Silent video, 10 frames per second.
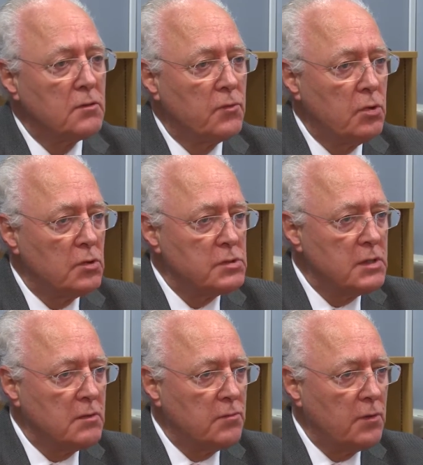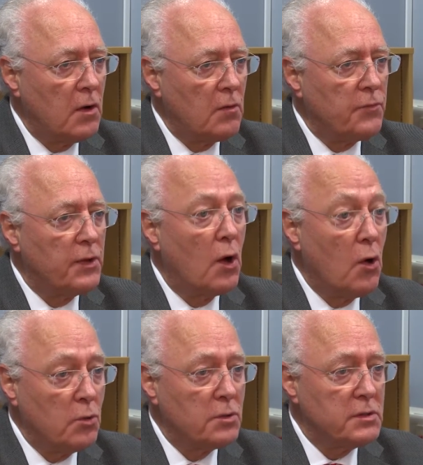of course, involved the
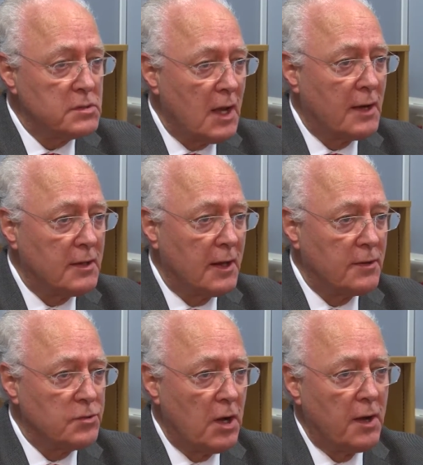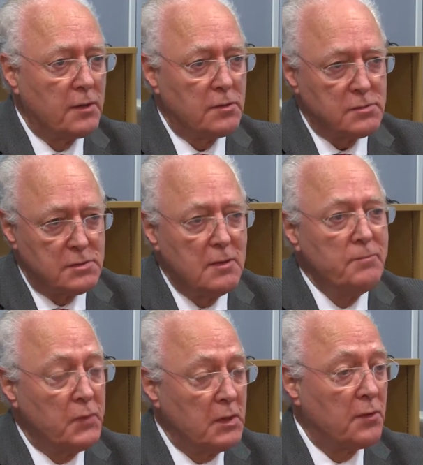oldest anti-anginals,
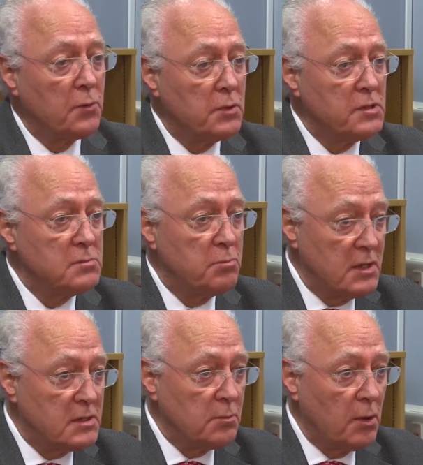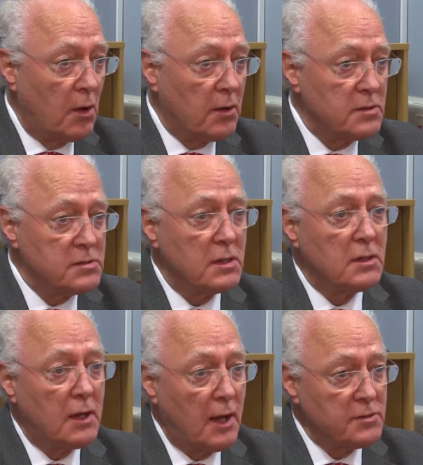in other words, beta blockers
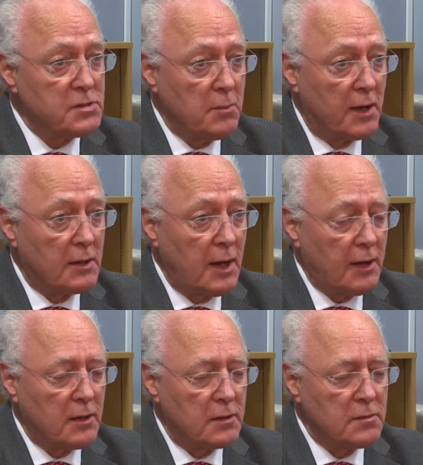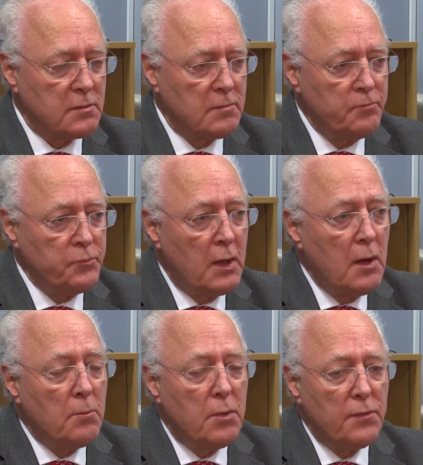and calcium antagonists.
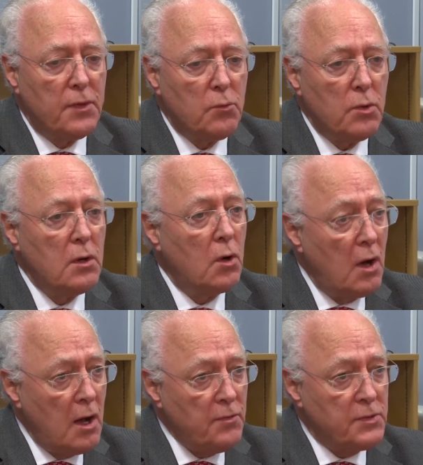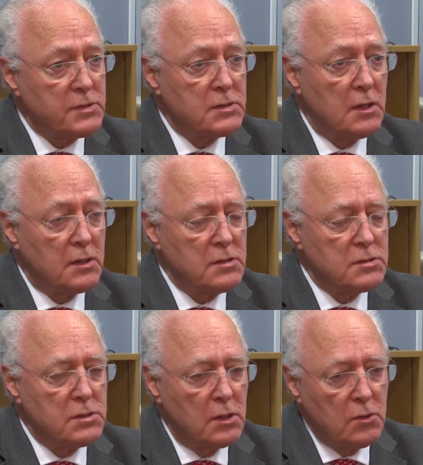But there were other
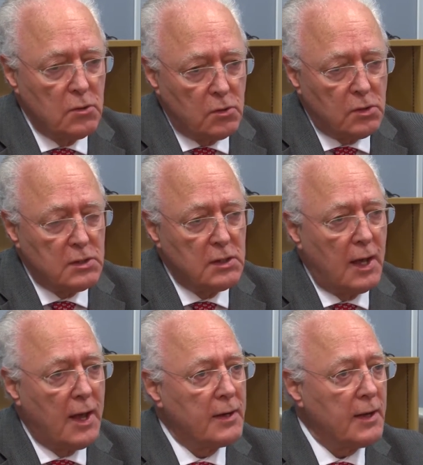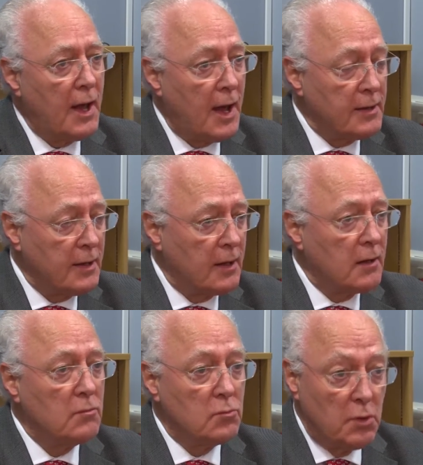studies that looked at
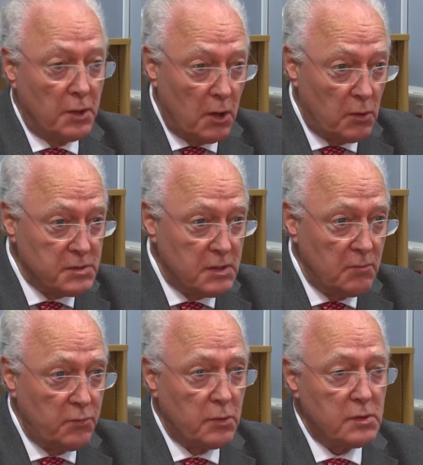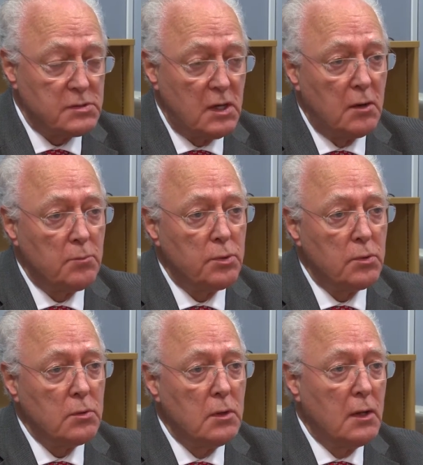adding ranolazine, for
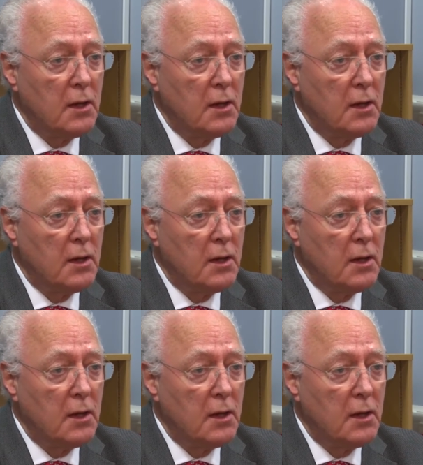example,